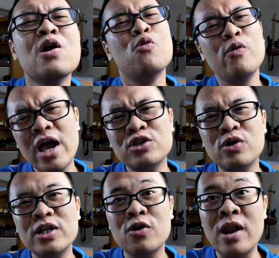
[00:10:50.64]
We
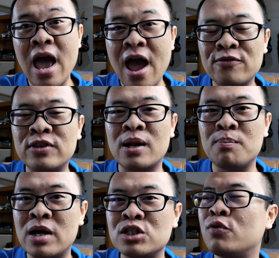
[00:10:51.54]
actually don't have that
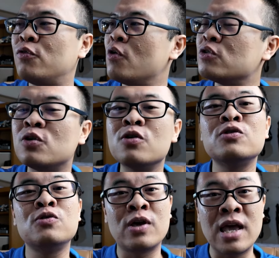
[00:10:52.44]
much photo
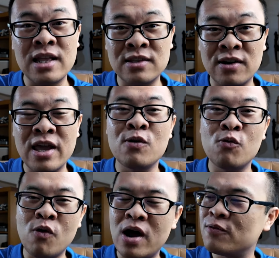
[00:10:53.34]
together
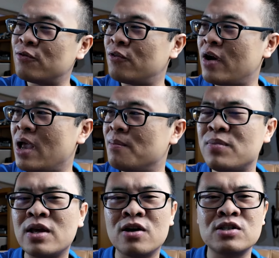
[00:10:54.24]
in one frame
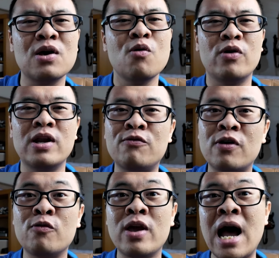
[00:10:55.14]
because
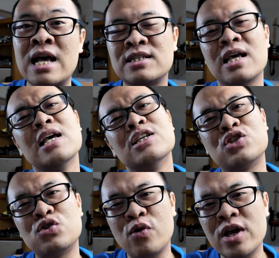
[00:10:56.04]
whenever we ask
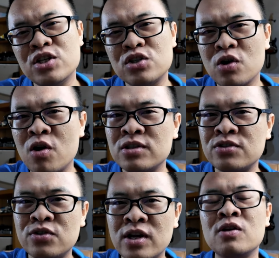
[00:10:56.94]
strangers on the
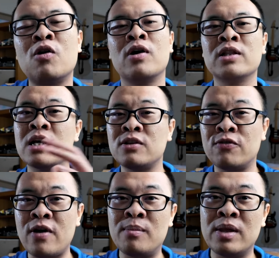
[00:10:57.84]
street or another
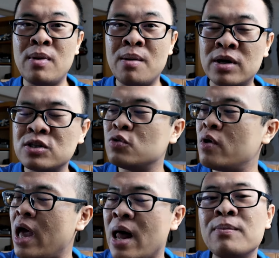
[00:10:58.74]
family member to
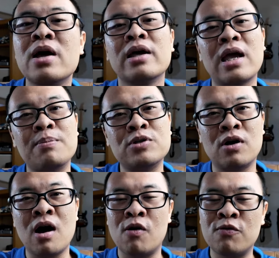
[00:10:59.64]
help
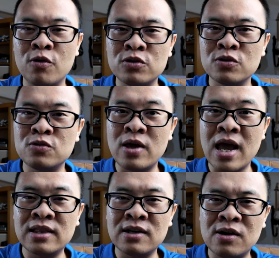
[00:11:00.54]
capture our photo
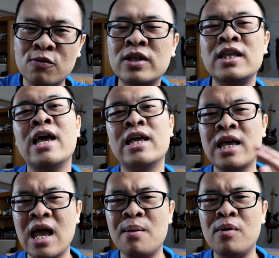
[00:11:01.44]
together with a
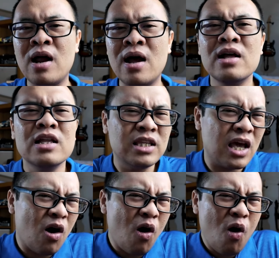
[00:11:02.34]
camera,
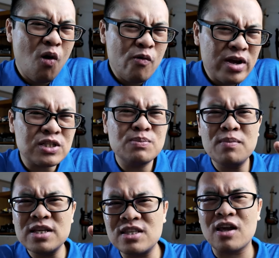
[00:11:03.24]
they always
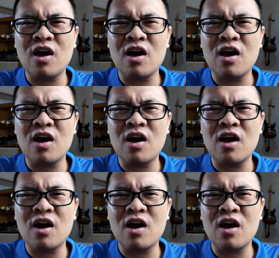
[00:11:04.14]
miss the